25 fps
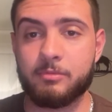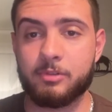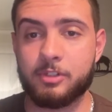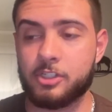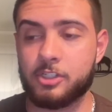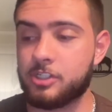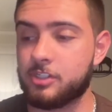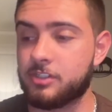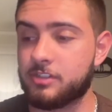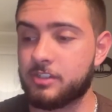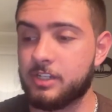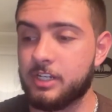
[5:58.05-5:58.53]

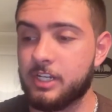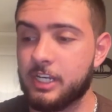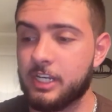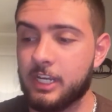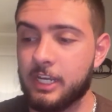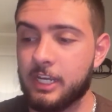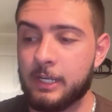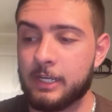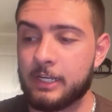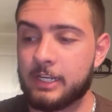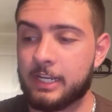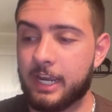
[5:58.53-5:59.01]
which is
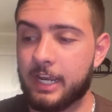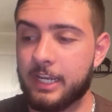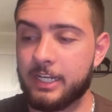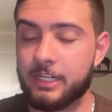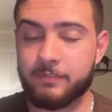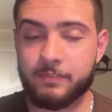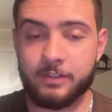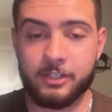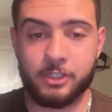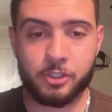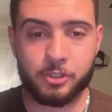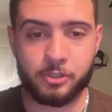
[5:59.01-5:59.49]
kind
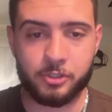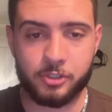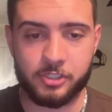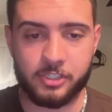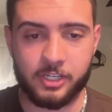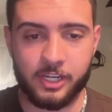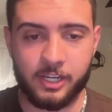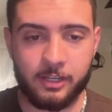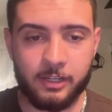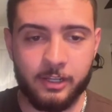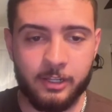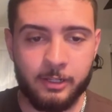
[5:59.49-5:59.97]
of
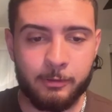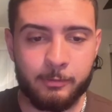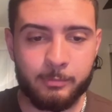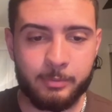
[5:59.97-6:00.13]
interesting.